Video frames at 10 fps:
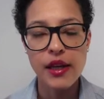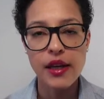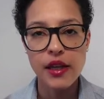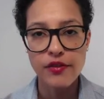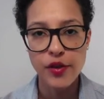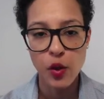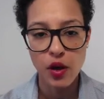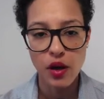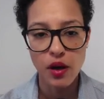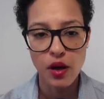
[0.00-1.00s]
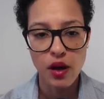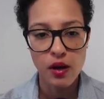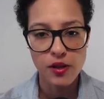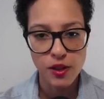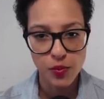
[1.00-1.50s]
if your
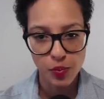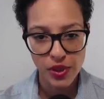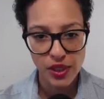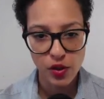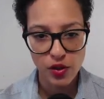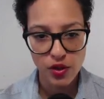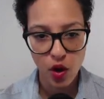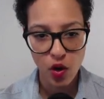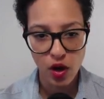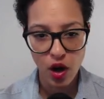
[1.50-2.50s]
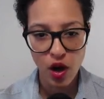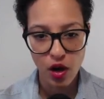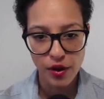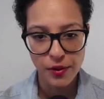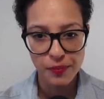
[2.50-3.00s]
speakers are
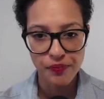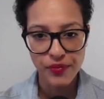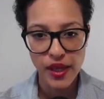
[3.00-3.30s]
on.